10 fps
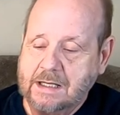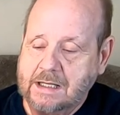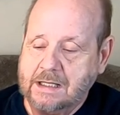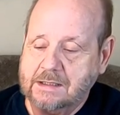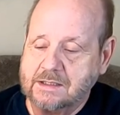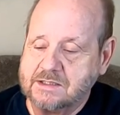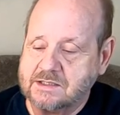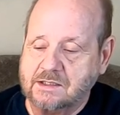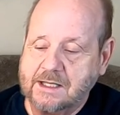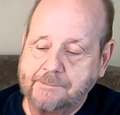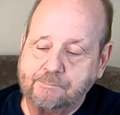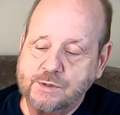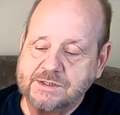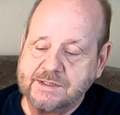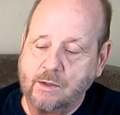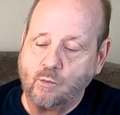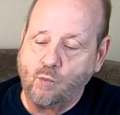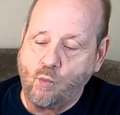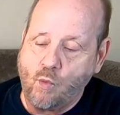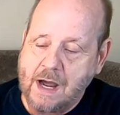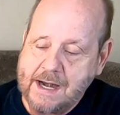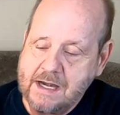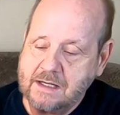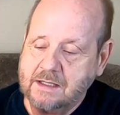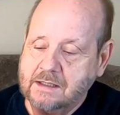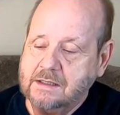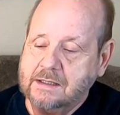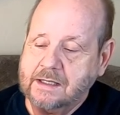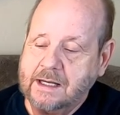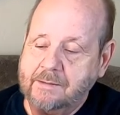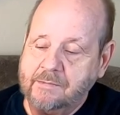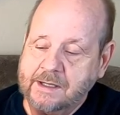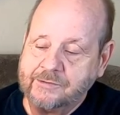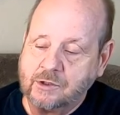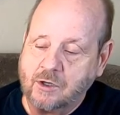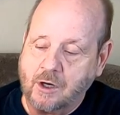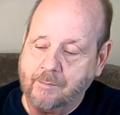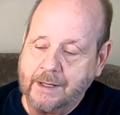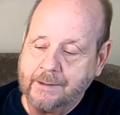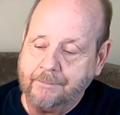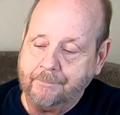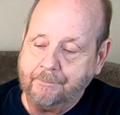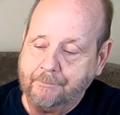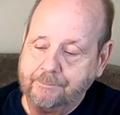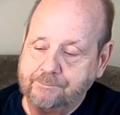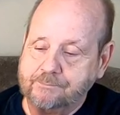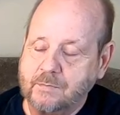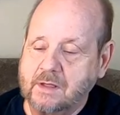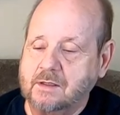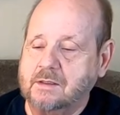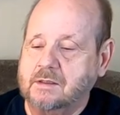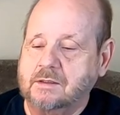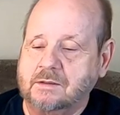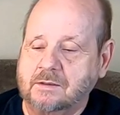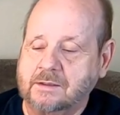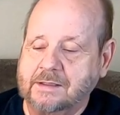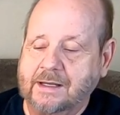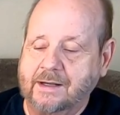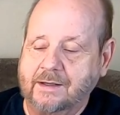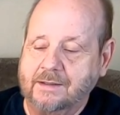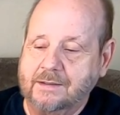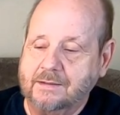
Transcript: Uh, let's select preset 1 and hit the call button. Look at that.